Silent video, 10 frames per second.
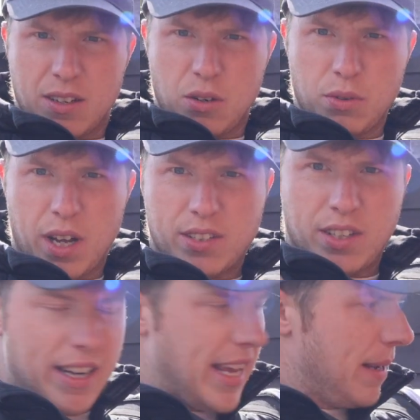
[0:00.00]
All nice
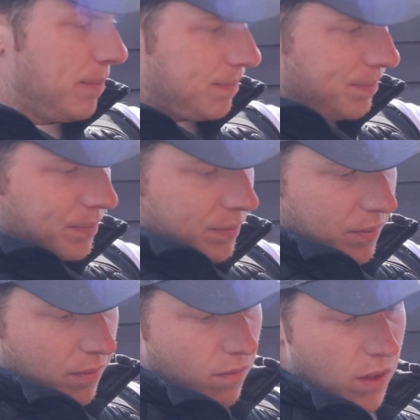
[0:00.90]
and neat.
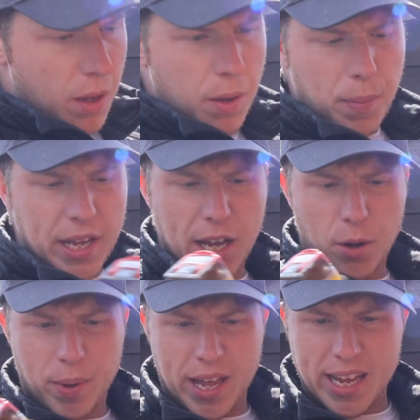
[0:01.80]

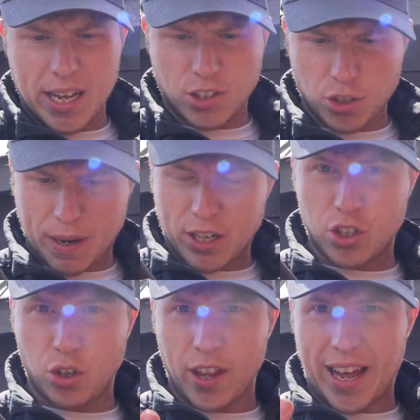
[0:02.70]
PLB, I just make
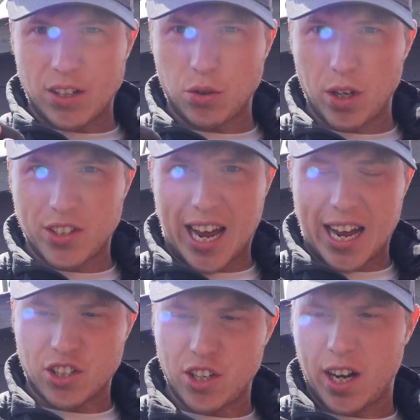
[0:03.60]
sure that that's all
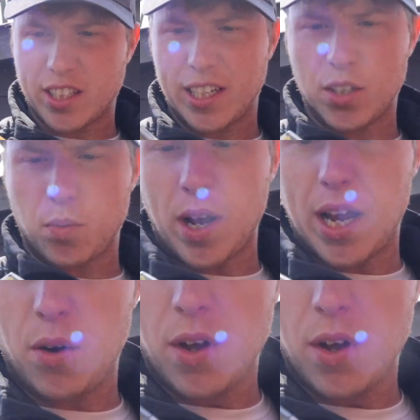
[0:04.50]
attached nicely as well.